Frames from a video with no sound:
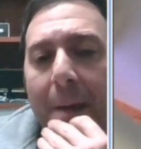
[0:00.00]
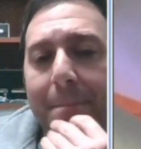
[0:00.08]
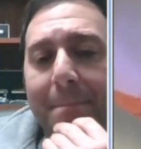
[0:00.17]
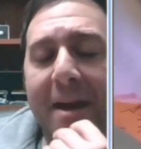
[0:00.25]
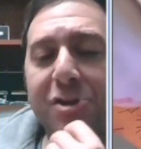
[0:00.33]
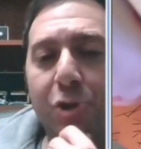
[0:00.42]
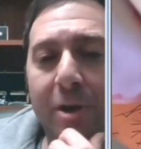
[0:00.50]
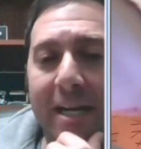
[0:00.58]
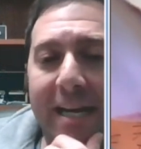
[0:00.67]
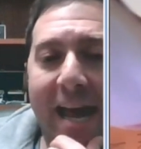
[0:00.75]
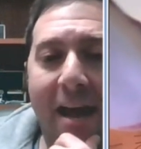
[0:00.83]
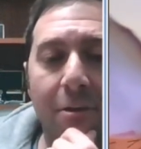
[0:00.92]
measuring
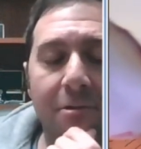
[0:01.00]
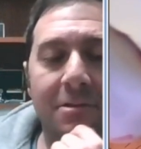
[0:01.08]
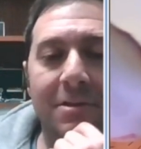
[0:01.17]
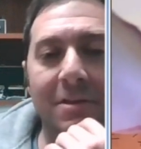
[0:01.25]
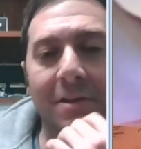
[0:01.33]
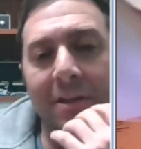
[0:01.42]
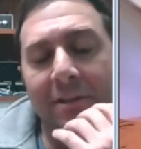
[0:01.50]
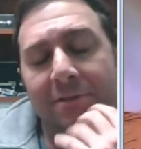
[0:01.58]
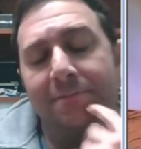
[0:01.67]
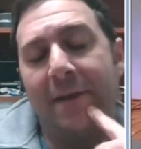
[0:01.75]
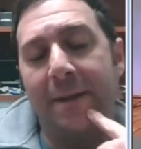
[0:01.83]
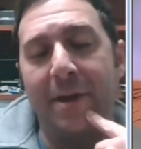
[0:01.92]
it out.
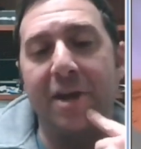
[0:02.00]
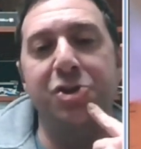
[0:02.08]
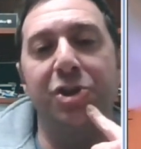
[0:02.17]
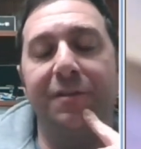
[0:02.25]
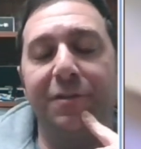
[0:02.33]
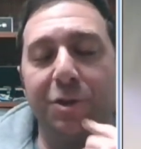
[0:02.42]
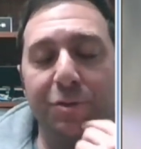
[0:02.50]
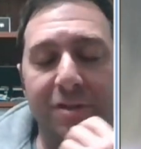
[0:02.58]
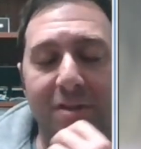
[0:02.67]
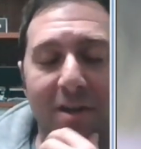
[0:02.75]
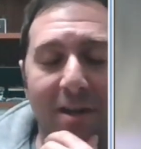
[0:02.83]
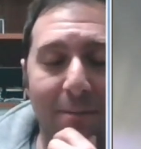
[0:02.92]
Maybe I should have
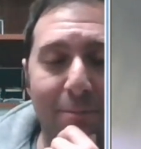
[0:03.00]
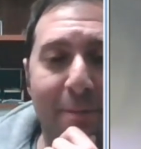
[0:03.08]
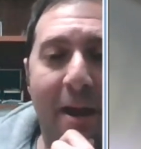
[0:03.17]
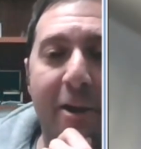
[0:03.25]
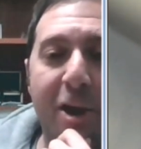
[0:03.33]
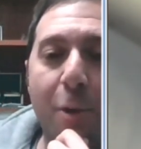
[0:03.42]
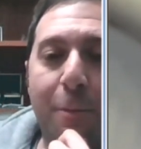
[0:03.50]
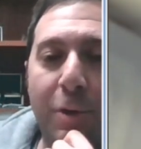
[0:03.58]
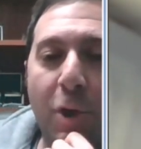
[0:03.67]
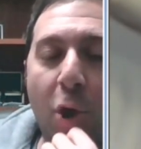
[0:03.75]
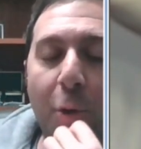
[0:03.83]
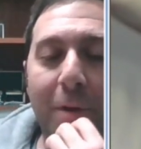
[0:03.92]
used a perio
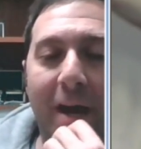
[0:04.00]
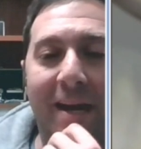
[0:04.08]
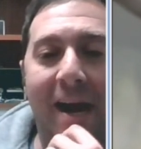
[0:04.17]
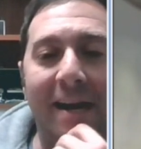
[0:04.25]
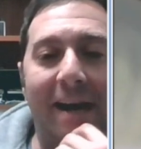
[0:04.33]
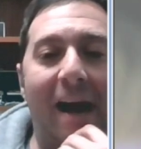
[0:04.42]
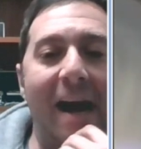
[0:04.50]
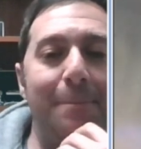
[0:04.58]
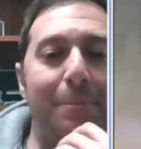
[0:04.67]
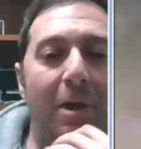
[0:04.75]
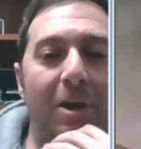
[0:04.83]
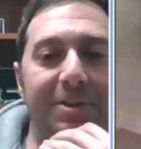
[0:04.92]
probe, but I kind of
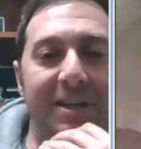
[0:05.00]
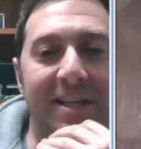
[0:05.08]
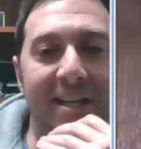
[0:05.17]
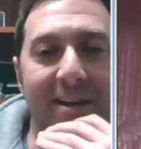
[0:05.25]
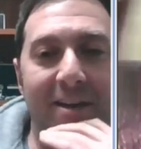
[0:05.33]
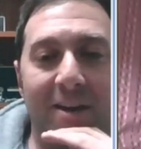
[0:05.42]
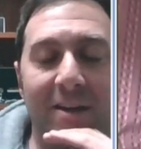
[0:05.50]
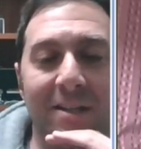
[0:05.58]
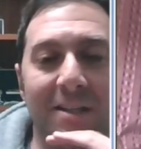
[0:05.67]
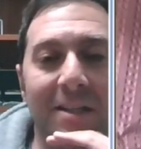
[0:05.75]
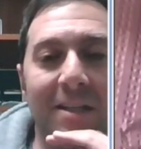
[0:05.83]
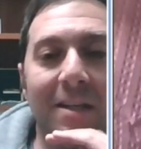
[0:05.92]
eyeballed it here.
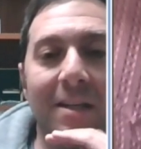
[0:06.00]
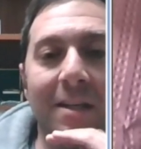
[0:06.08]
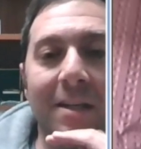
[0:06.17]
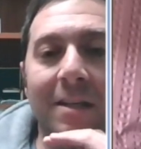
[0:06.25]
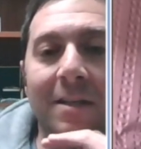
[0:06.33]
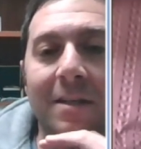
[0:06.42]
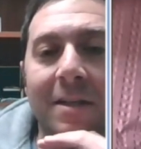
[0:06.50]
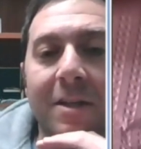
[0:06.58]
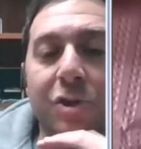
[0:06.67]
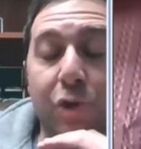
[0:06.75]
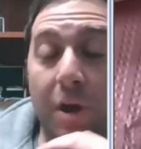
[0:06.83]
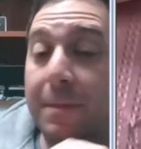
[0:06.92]

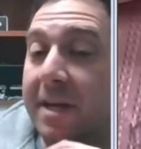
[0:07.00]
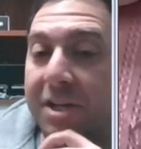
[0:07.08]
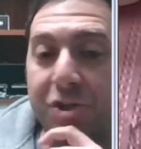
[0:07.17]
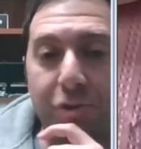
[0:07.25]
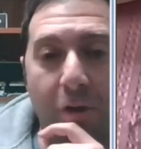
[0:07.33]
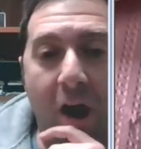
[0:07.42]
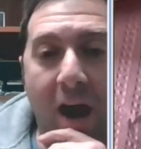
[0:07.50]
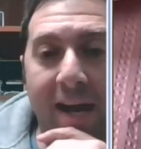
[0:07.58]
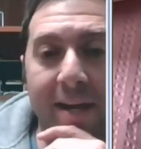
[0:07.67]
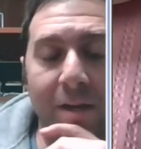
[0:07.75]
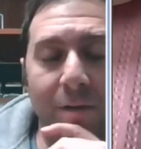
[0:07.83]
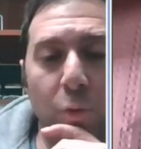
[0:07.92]
Trimming it
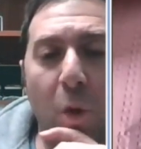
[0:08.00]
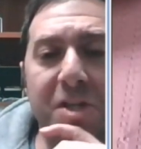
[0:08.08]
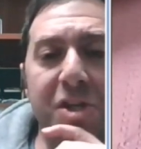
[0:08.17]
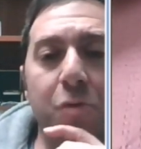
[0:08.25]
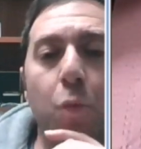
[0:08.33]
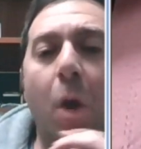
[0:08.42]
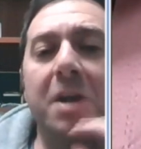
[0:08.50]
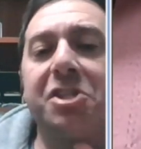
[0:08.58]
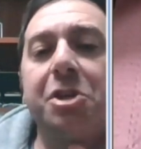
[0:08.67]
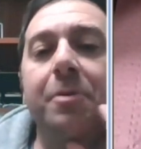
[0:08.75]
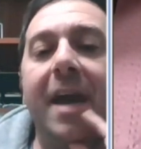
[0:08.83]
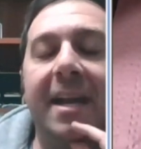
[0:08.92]
dry. Once
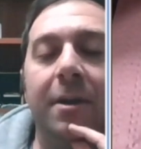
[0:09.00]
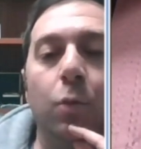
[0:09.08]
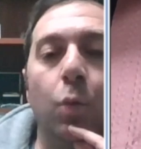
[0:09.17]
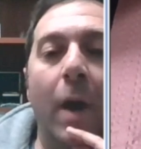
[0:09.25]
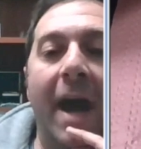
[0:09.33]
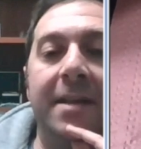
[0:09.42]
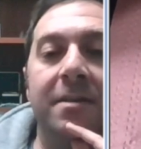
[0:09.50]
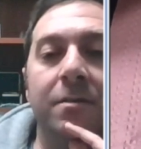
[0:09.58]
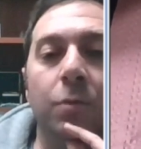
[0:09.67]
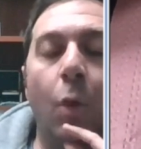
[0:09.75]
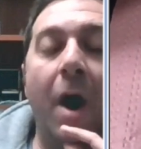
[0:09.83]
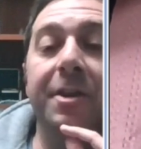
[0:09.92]
you get it
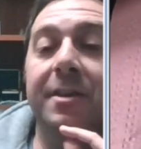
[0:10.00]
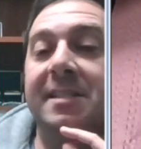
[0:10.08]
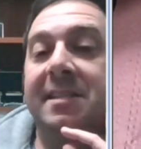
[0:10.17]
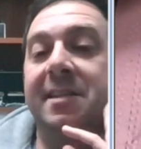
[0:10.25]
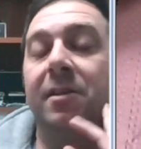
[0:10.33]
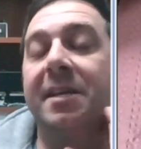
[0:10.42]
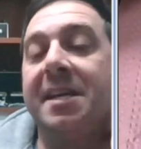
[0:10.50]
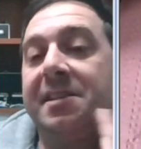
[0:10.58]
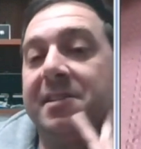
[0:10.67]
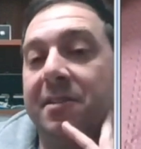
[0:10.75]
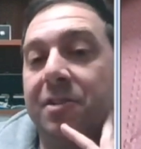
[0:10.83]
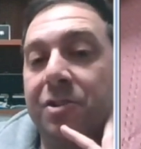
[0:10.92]
wet, while it's still
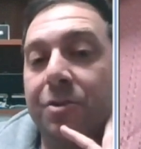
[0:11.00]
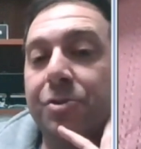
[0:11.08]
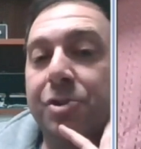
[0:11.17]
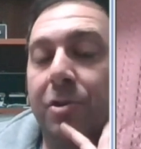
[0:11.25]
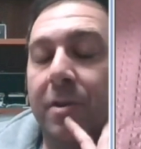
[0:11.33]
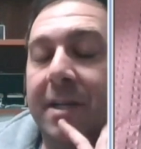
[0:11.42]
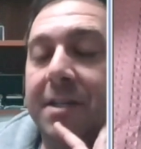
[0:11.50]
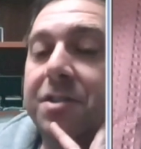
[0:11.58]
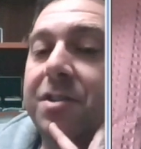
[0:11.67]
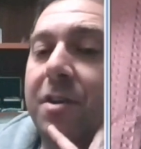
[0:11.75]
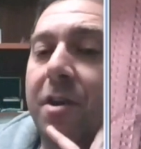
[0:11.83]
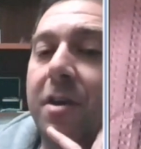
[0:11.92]
easy to suture and
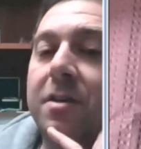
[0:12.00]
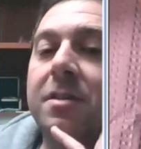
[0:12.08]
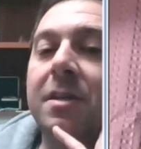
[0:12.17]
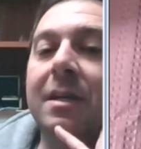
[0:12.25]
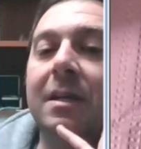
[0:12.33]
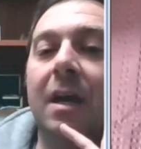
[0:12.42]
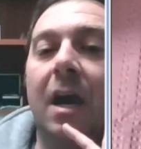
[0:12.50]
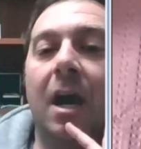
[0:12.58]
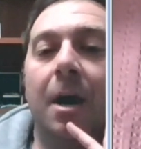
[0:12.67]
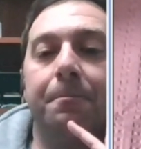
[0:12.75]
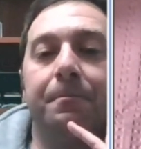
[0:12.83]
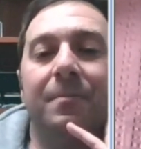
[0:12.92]
insert,
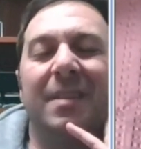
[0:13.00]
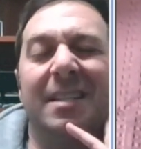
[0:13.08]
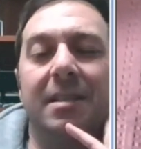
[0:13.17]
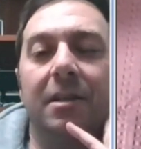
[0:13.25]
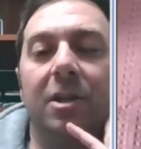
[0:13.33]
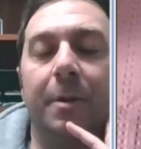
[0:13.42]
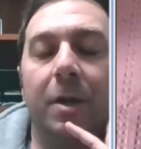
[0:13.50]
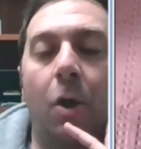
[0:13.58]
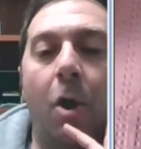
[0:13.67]
it's a little bit